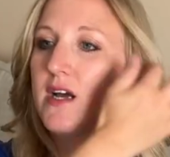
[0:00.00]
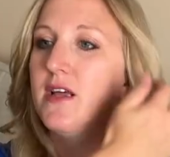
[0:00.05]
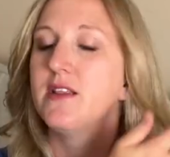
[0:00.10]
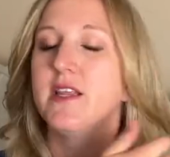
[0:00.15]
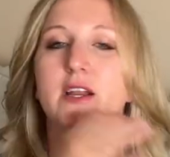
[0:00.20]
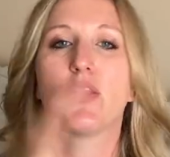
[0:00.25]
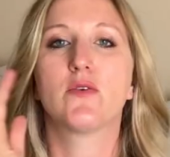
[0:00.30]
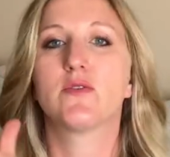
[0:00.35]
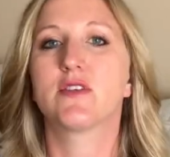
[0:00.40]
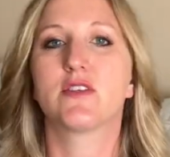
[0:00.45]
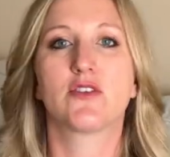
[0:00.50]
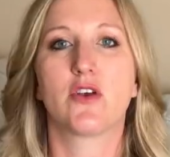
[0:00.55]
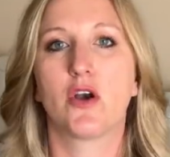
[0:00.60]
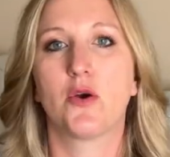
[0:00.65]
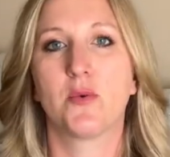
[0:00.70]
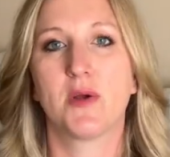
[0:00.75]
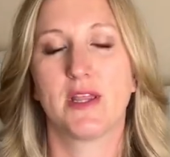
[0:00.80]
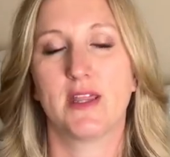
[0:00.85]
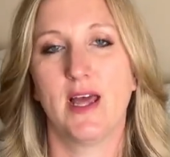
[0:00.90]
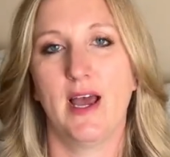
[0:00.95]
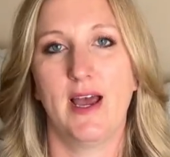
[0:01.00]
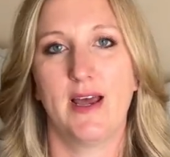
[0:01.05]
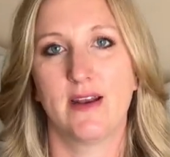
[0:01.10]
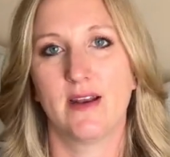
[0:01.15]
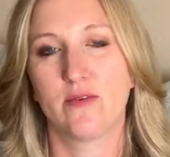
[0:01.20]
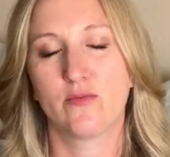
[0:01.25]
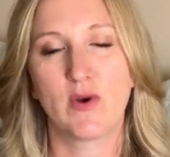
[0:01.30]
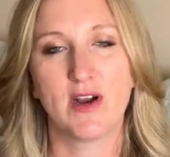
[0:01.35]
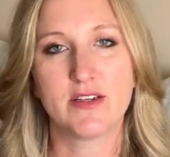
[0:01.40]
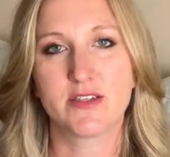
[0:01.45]
They don't start with that.
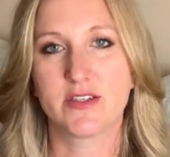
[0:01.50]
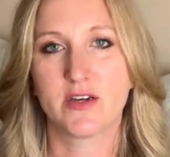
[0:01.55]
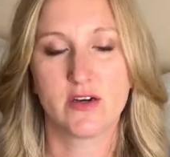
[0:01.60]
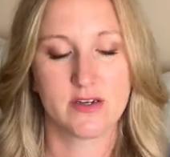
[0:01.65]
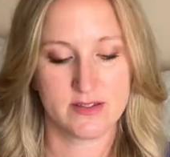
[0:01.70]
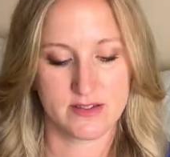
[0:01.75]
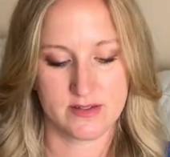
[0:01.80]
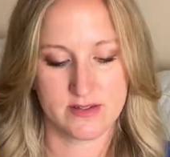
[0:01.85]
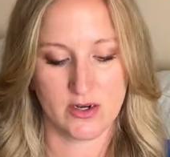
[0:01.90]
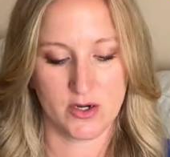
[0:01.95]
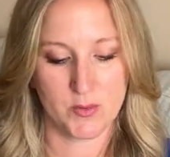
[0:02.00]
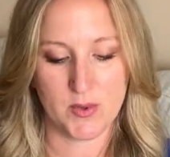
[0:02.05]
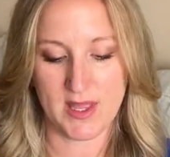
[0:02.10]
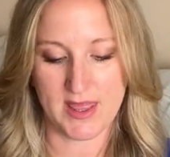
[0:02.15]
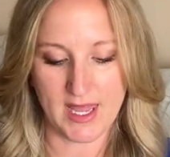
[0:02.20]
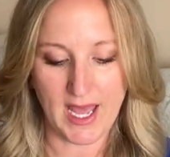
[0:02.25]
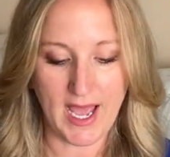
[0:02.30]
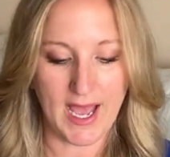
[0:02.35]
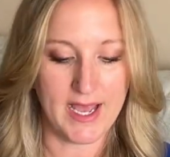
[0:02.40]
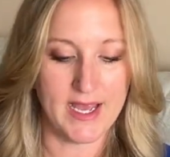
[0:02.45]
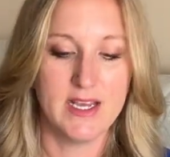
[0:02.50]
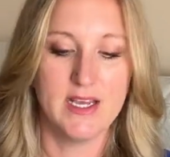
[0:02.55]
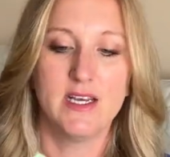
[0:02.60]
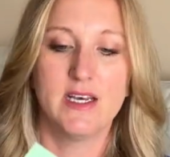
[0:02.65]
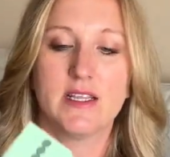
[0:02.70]
Right Start doesn't start with that.